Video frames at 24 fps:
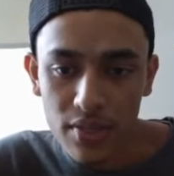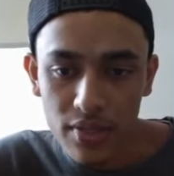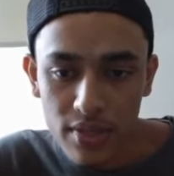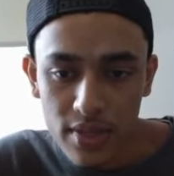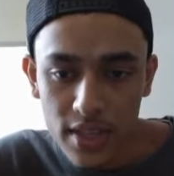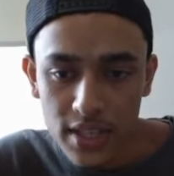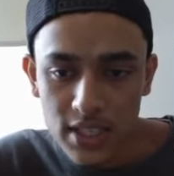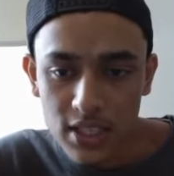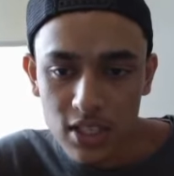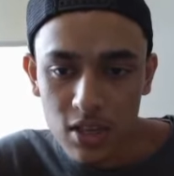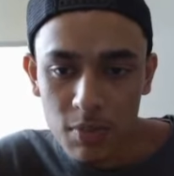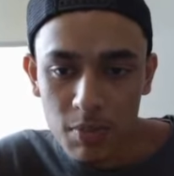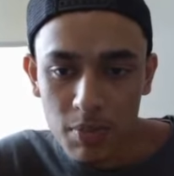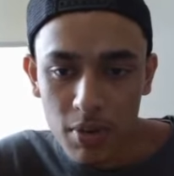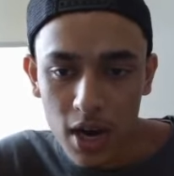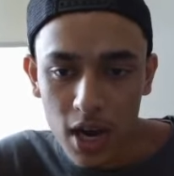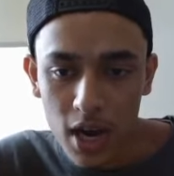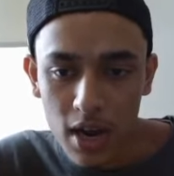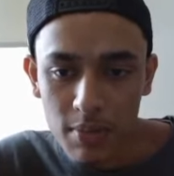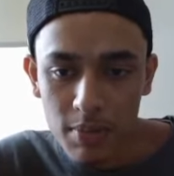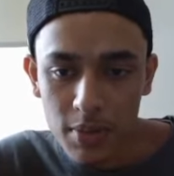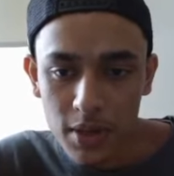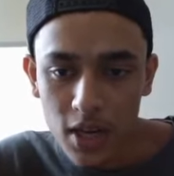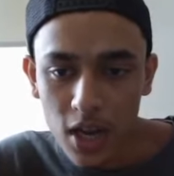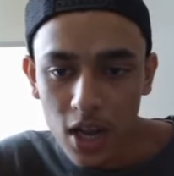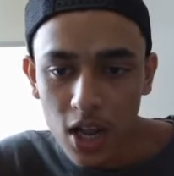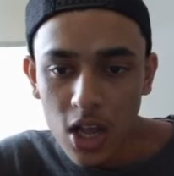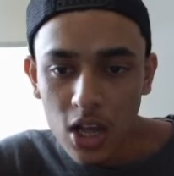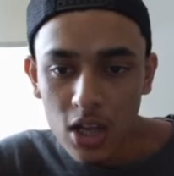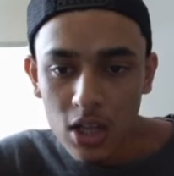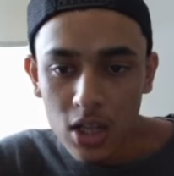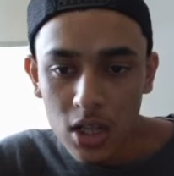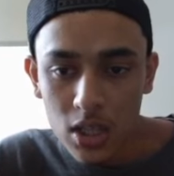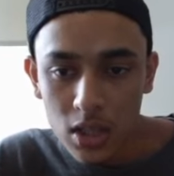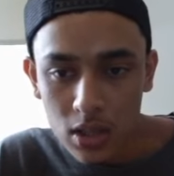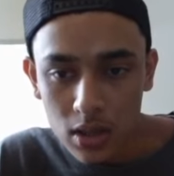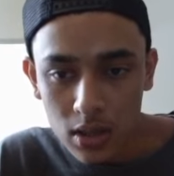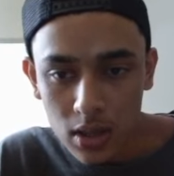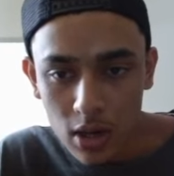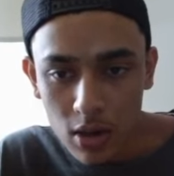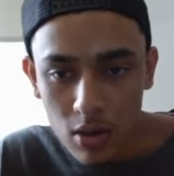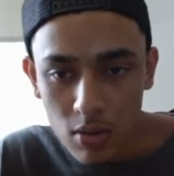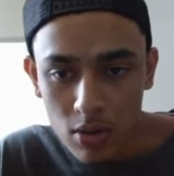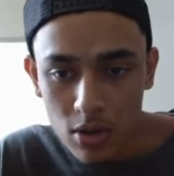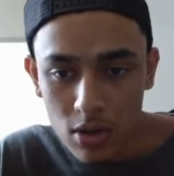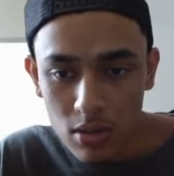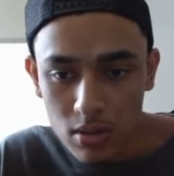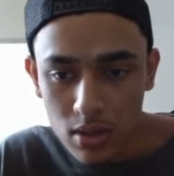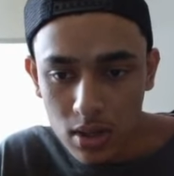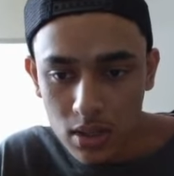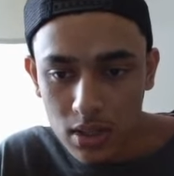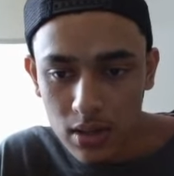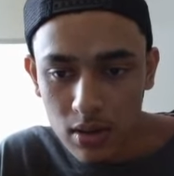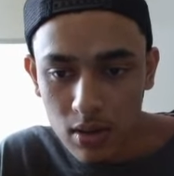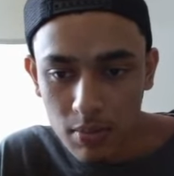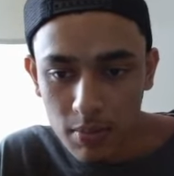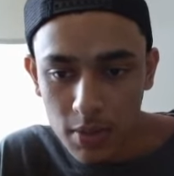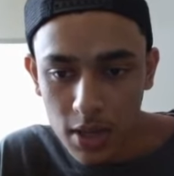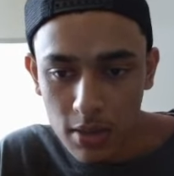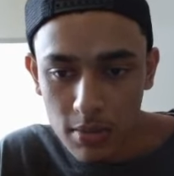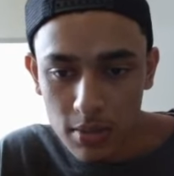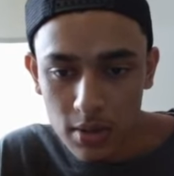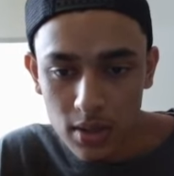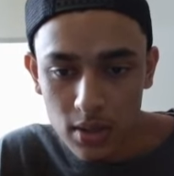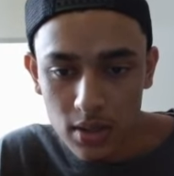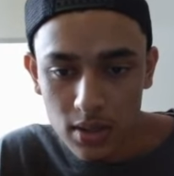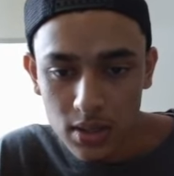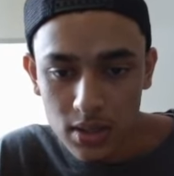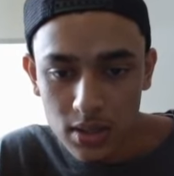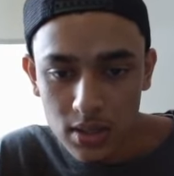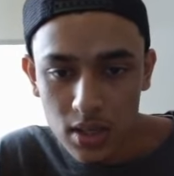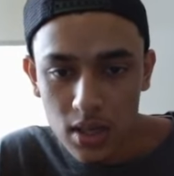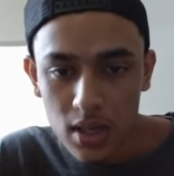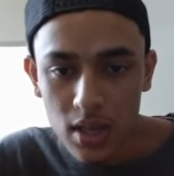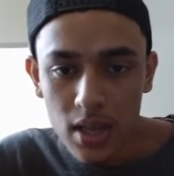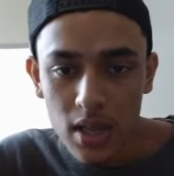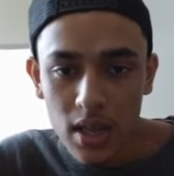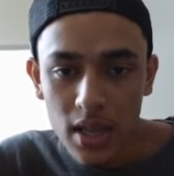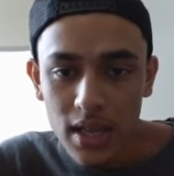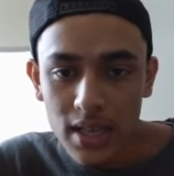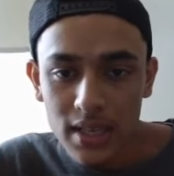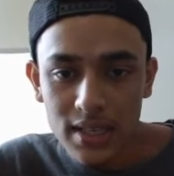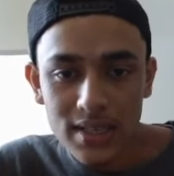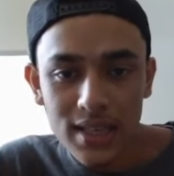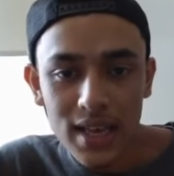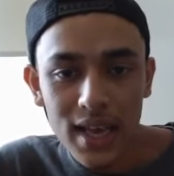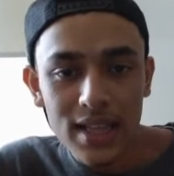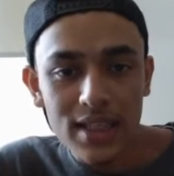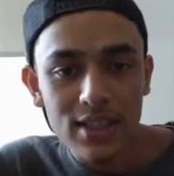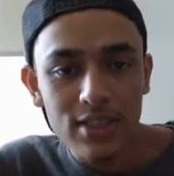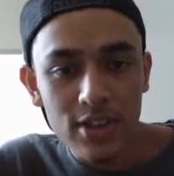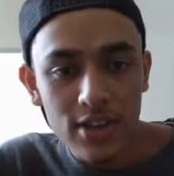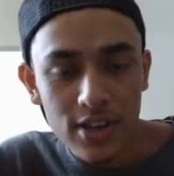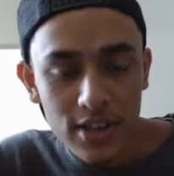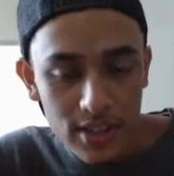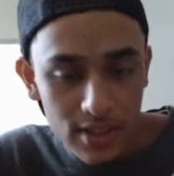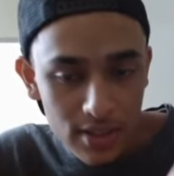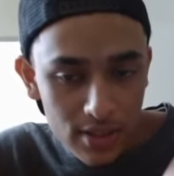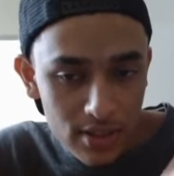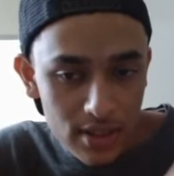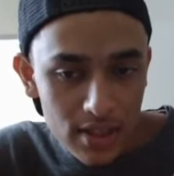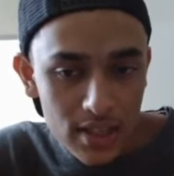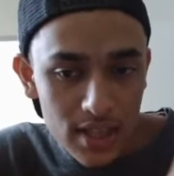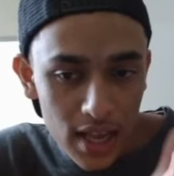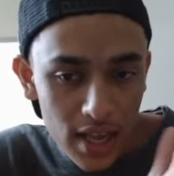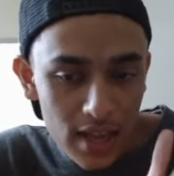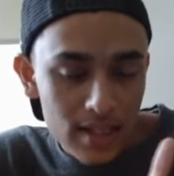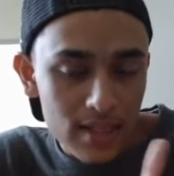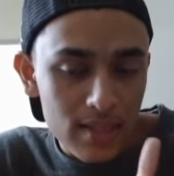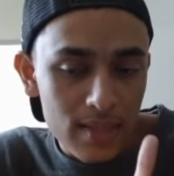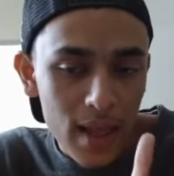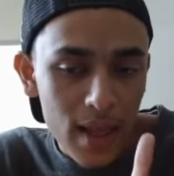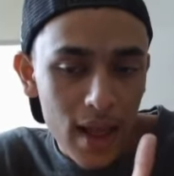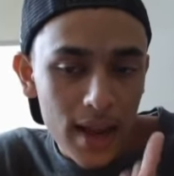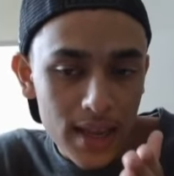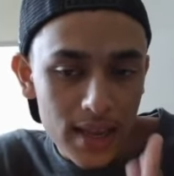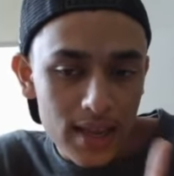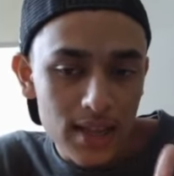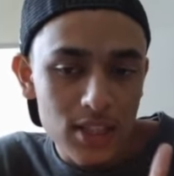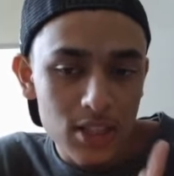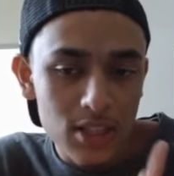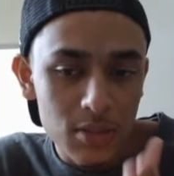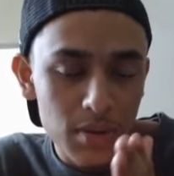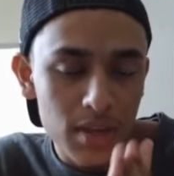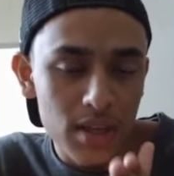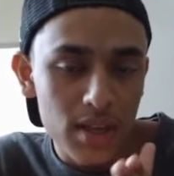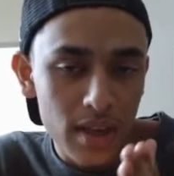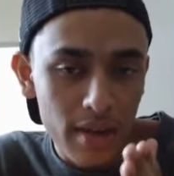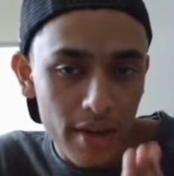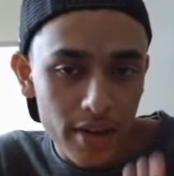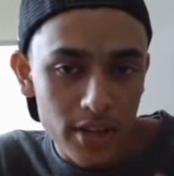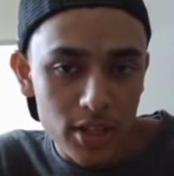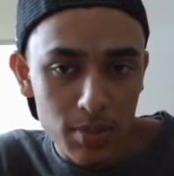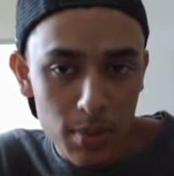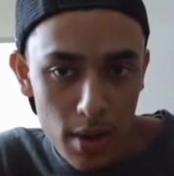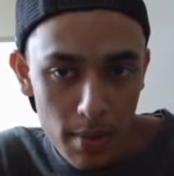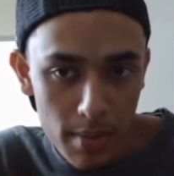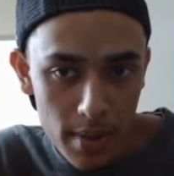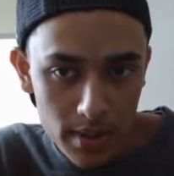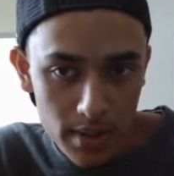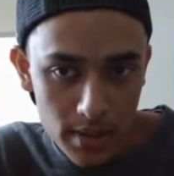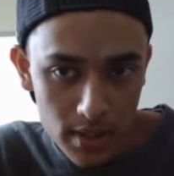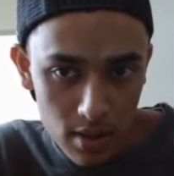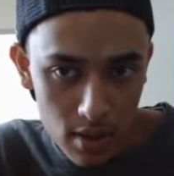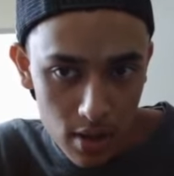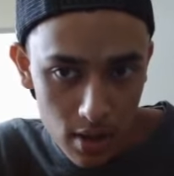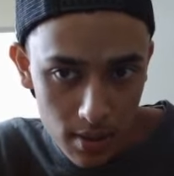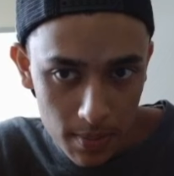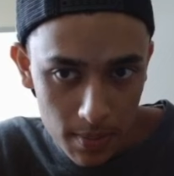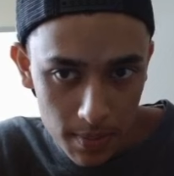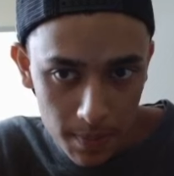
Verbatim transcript: This is a prime. Look how cute this little baby is. Yet, yet that kid's being experimented on.